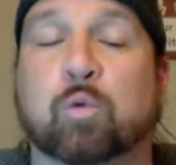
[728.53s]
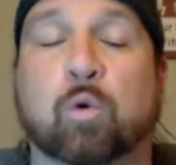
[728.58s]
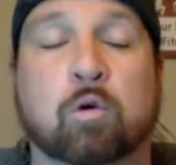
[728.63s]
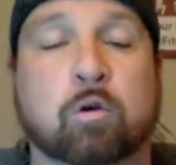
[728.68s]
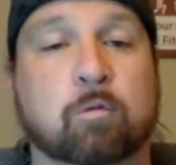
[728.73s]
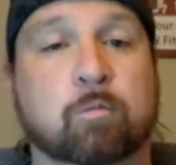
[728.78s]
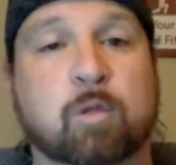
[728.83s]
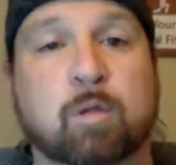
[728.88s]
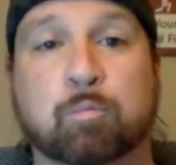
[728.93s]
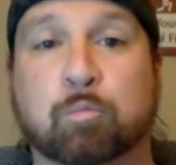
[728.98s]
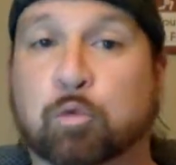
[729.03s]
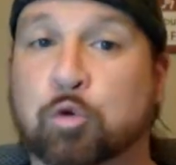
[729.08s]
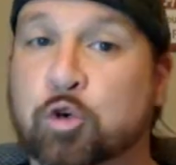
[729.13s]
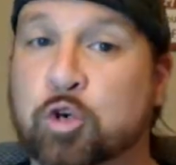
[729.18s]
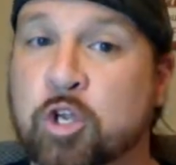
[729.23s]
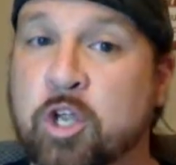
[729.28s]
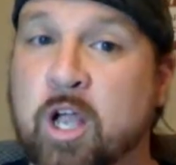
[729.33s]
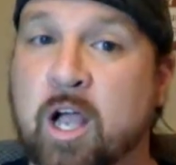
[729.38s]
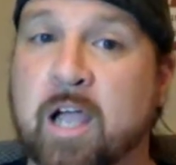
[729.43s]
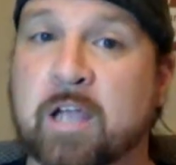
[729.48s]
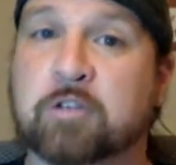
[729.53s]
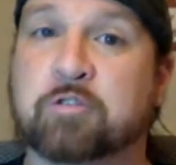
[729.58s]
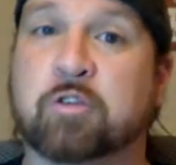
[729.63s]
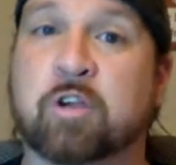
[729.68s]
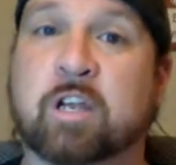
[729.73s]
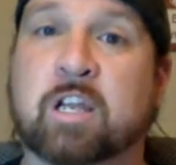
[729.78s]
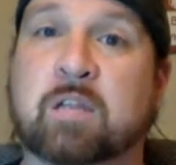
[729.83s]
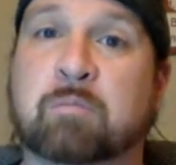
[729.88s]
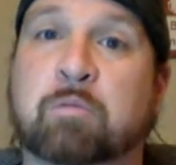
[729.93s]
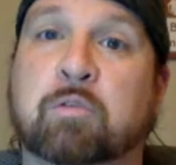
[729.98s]
We want to be
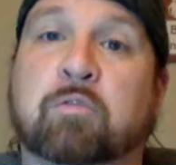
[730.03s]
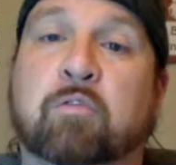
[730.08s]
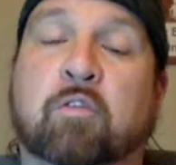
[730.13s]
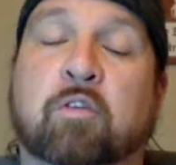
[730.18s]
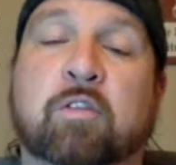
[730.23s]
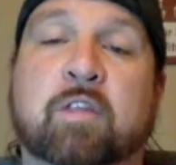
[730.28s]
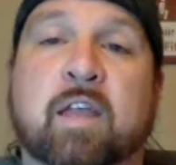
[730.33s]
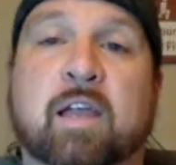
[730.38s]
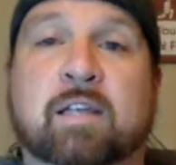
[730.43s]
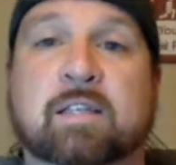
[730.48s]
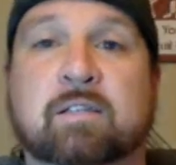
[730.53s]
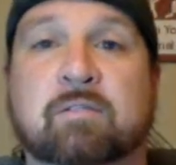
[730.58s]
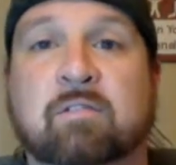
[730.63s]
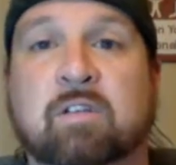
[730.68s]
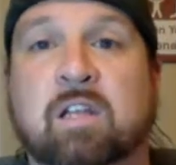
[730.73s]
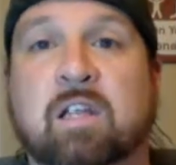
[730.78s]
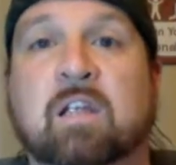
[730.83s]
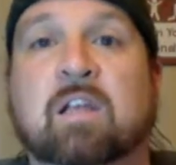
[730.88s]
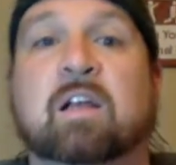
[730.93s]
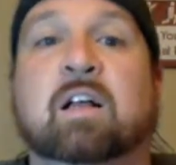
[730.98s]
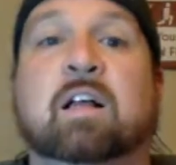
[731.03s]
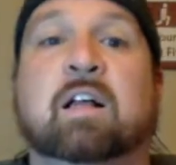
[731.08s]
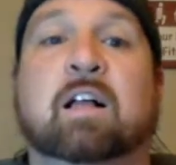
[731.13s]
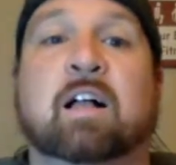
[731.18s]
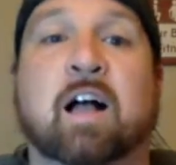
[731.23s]
pre-hydrating before the activity,